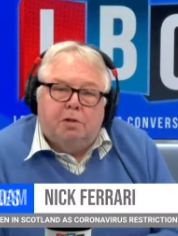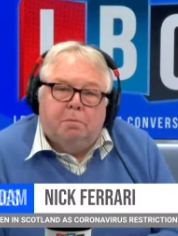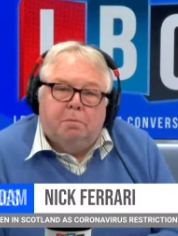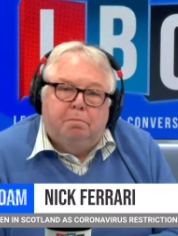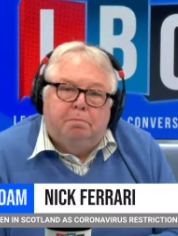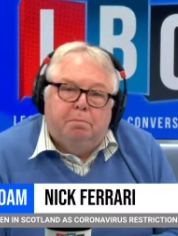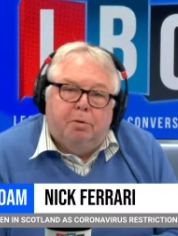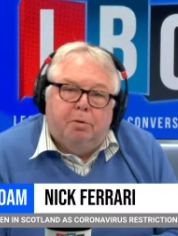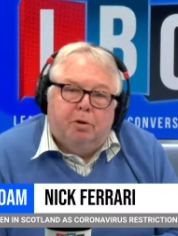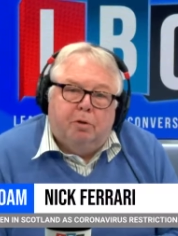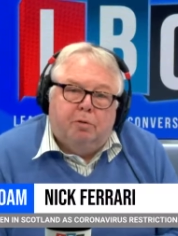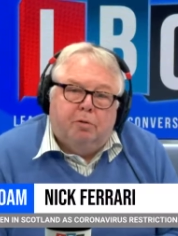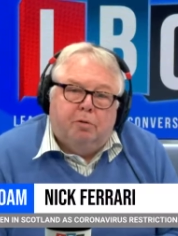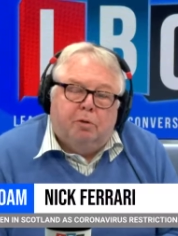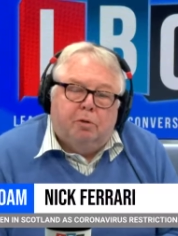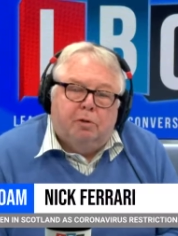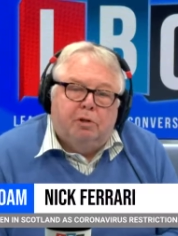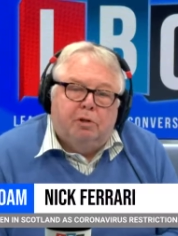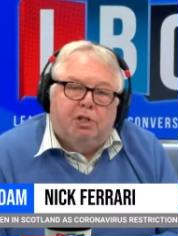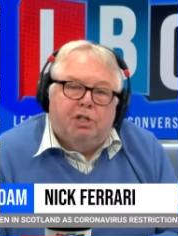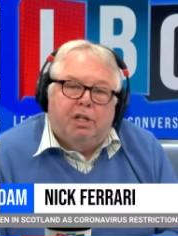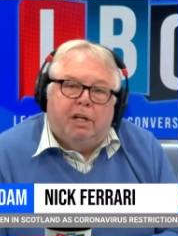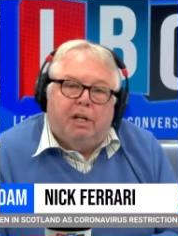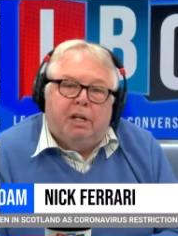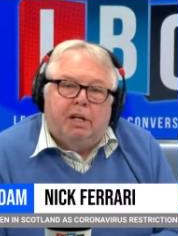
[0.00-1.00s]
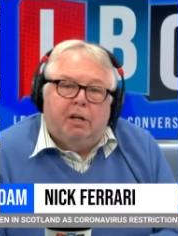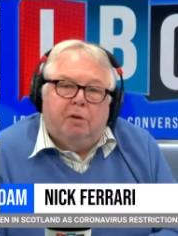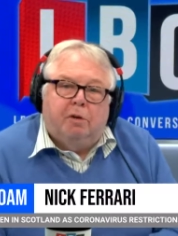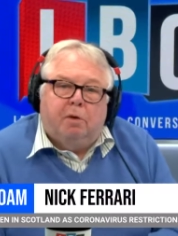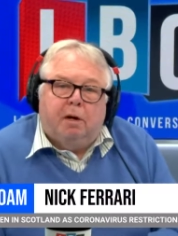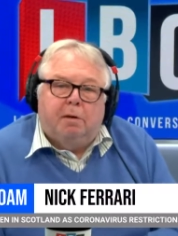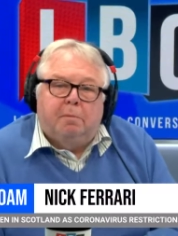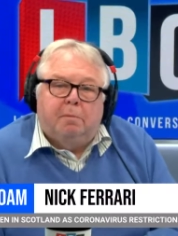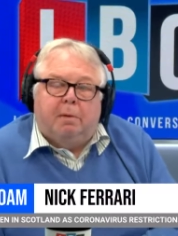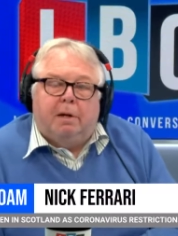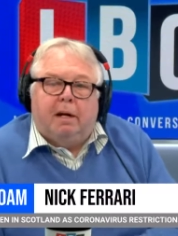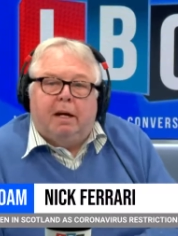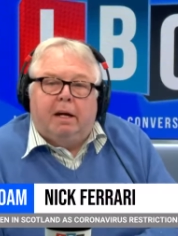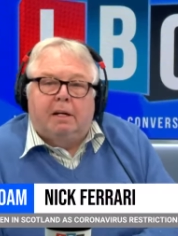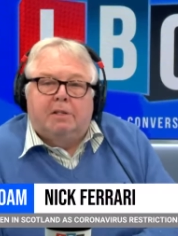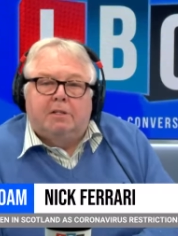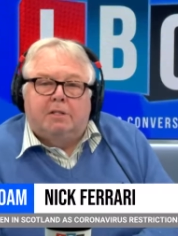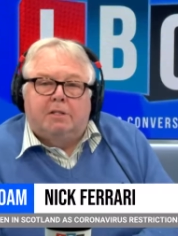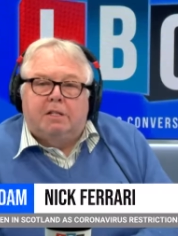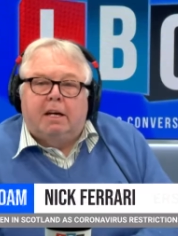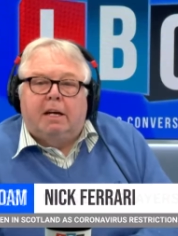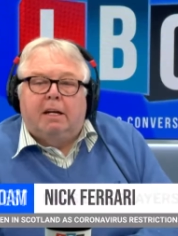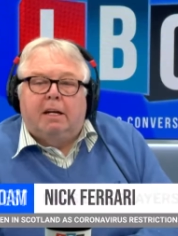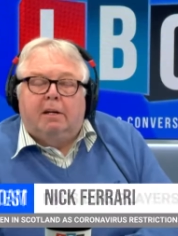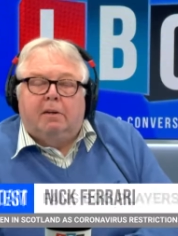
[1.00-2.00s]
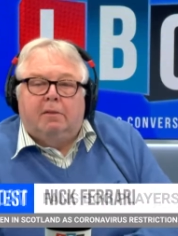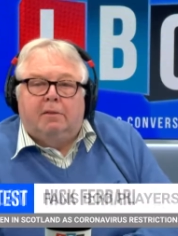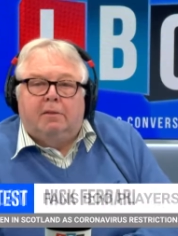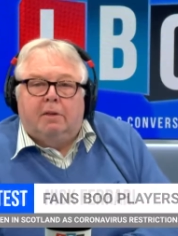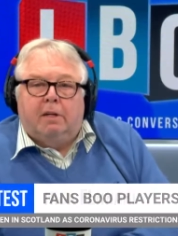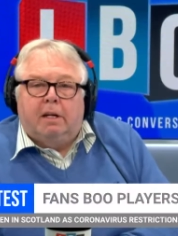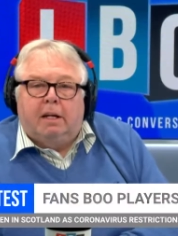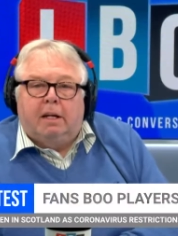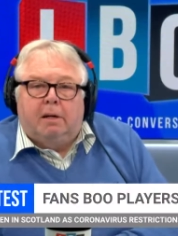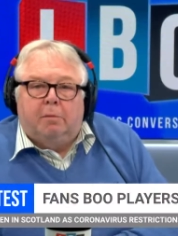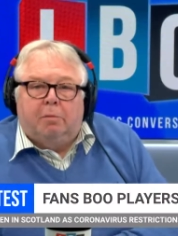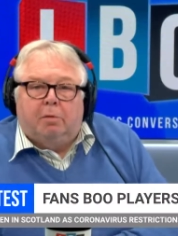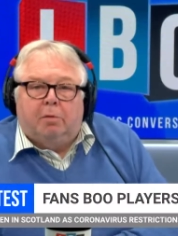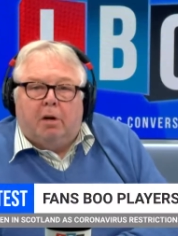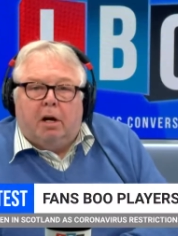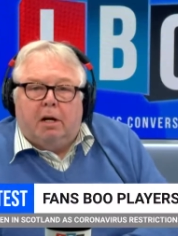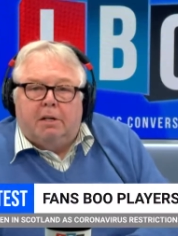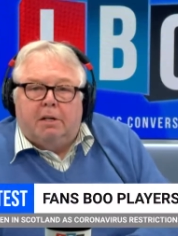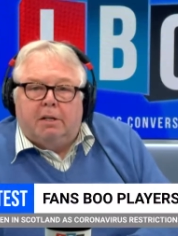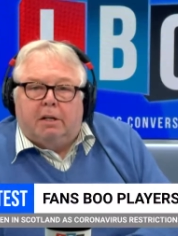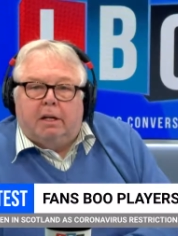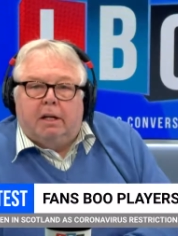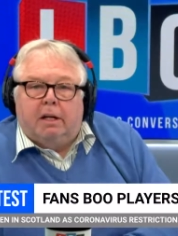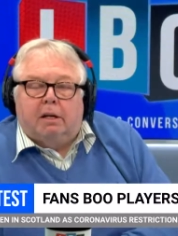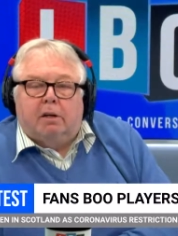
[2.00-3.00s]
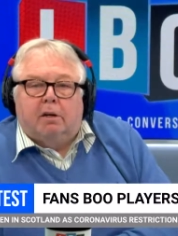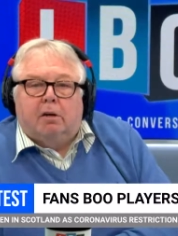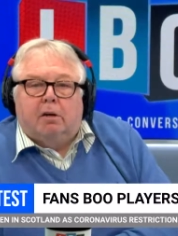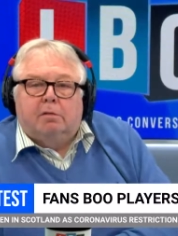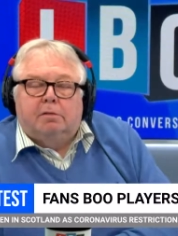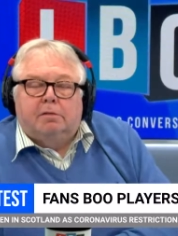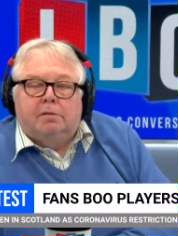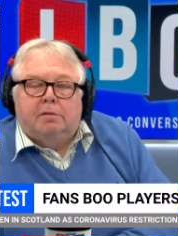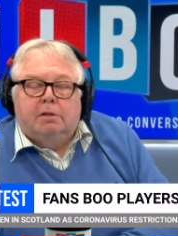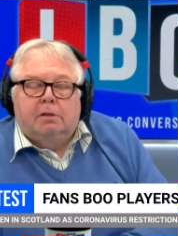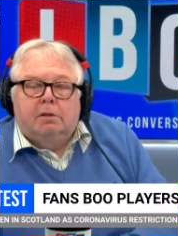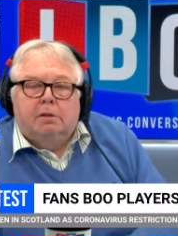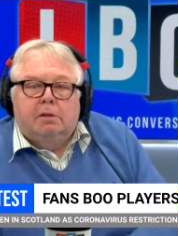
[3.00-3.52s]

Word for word: boo or jeer when players take the knee prior to kick-off?